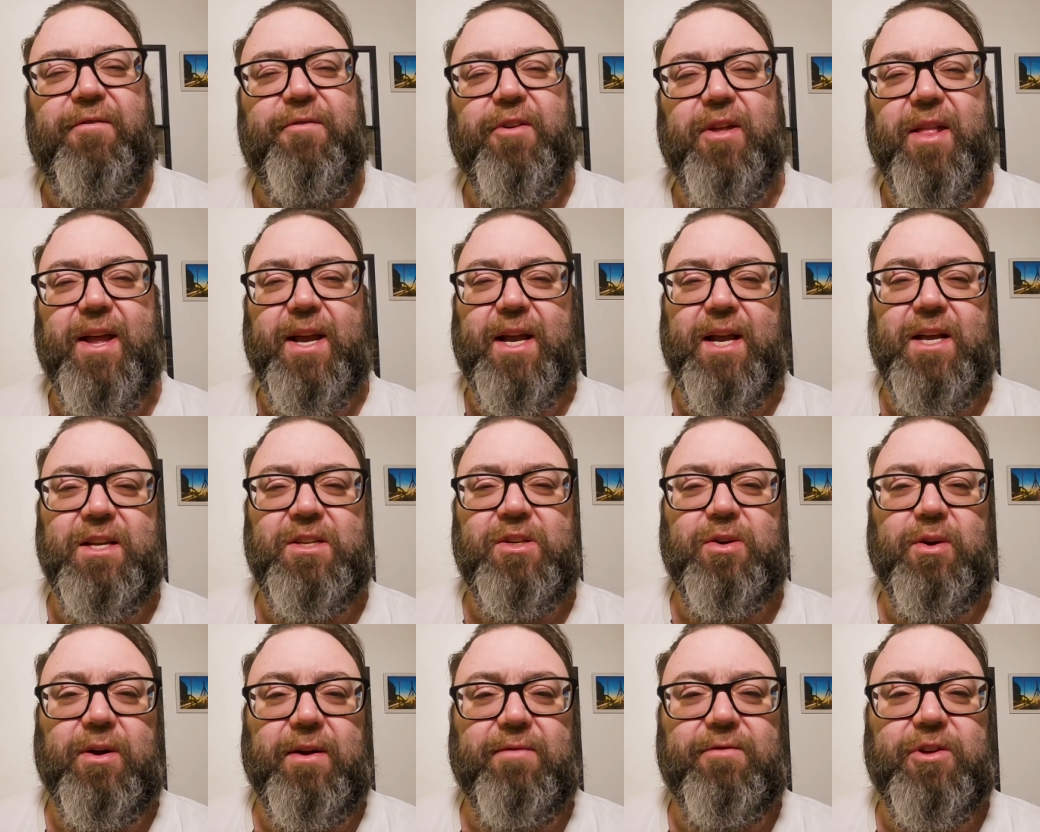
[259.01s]
I feel like
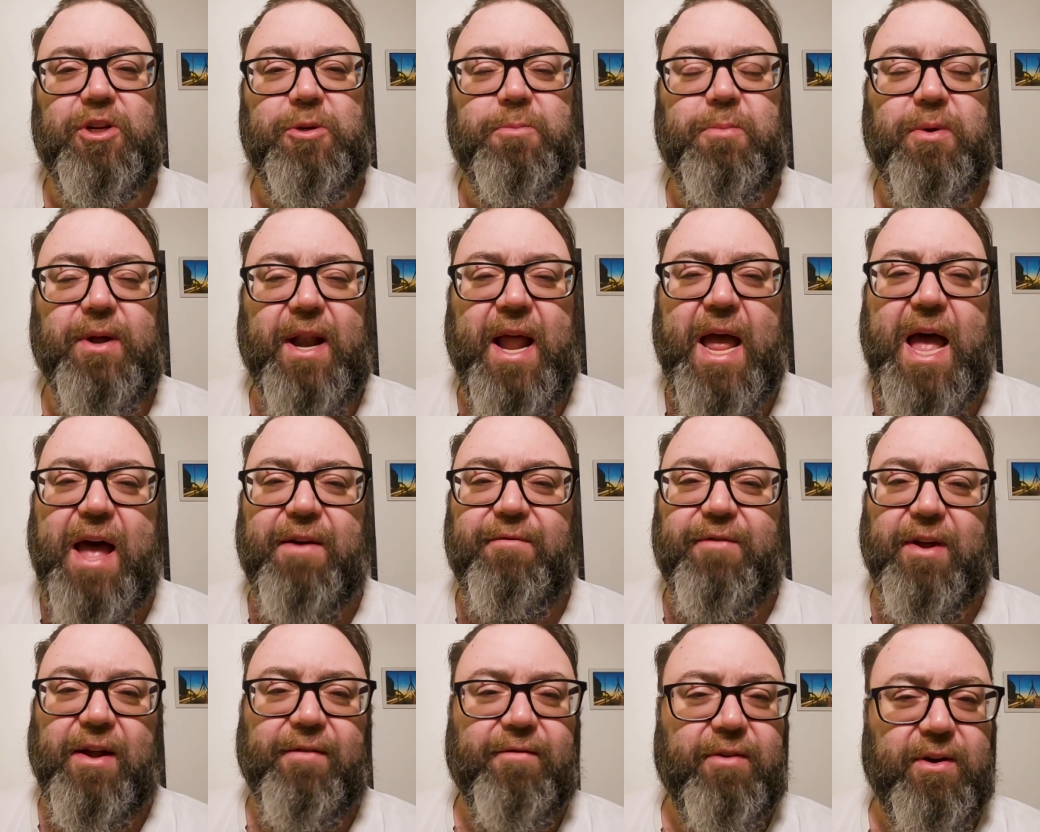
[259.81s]
I sort of just put
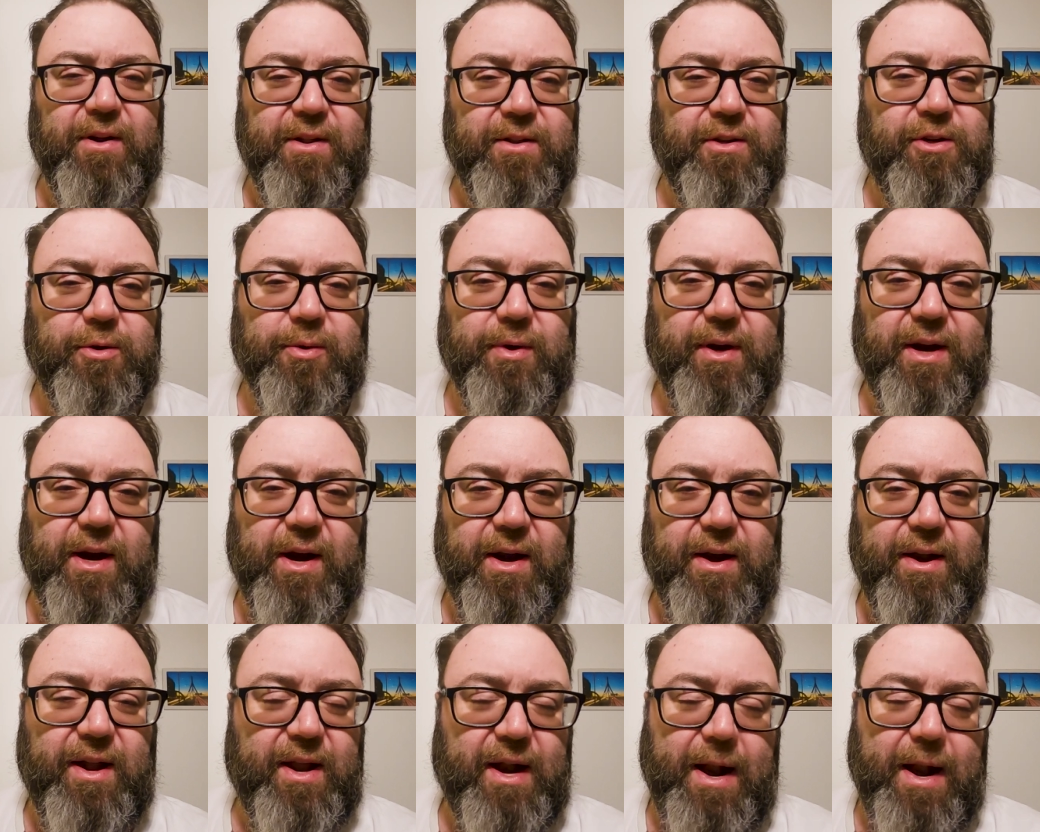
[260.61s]
half effort into it,